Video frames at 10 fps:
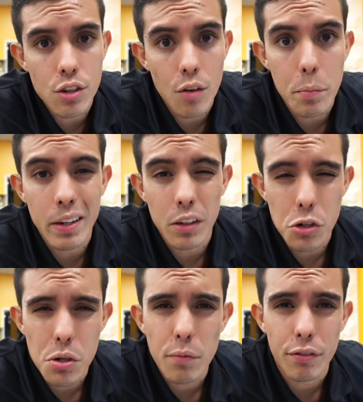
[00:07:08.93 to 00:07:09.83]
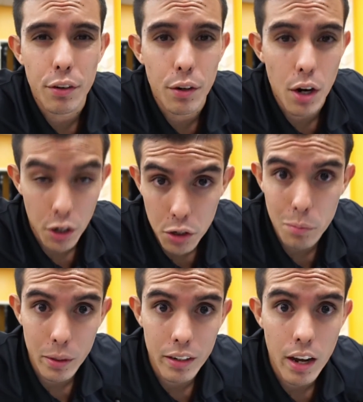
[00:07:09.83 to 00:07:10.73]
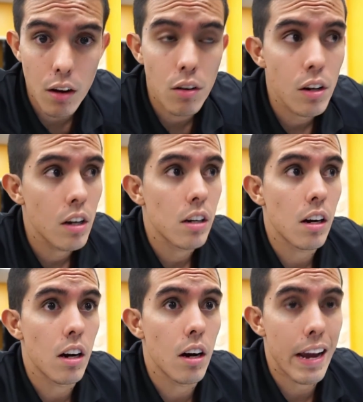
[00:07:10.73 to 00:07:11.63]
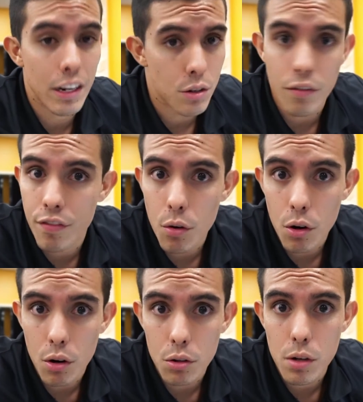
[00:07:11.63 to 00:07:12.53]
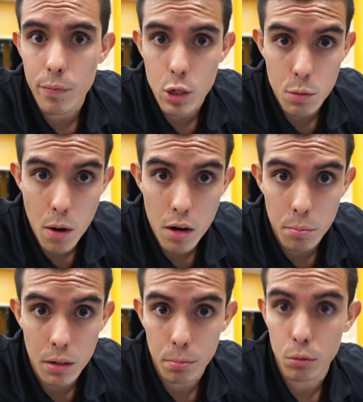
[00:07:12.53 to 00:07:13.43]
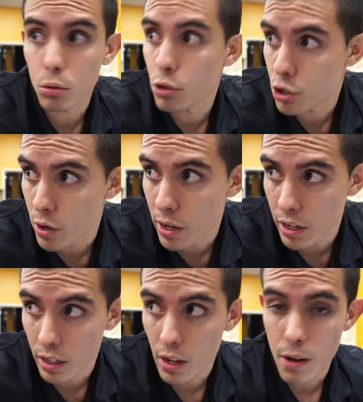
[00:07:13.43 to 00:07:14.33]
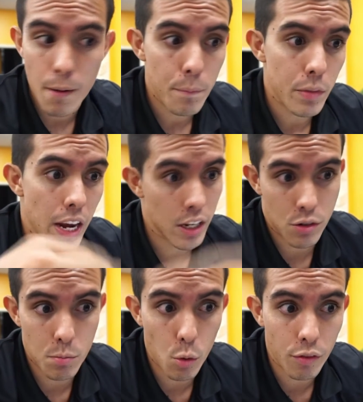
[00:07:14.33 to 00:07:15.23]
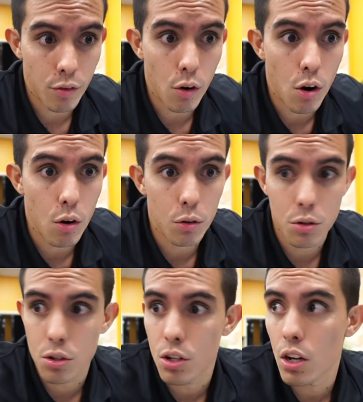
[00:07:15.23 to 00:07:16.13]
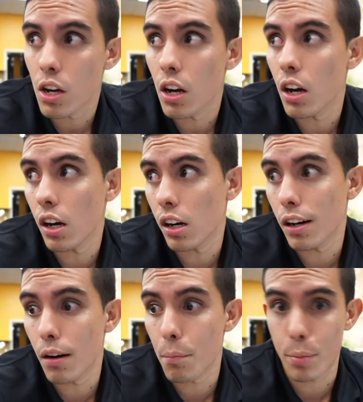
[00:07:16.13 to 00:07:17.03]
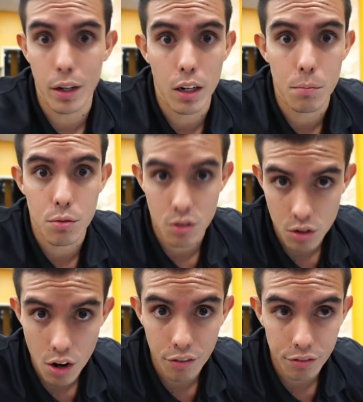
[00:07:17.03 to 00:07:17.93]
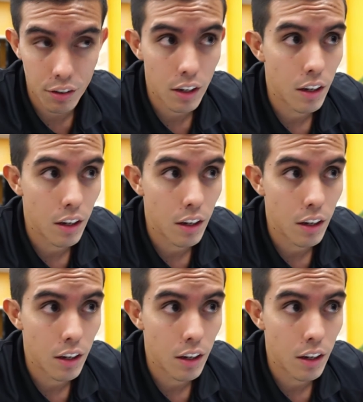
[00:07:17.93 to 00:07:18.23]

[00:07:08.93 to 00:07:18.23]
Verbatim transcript: so I've been at the gym for a good bit now, uh, answering phone calls, spotting people, training, answering more phone calls, uh, picking up stuff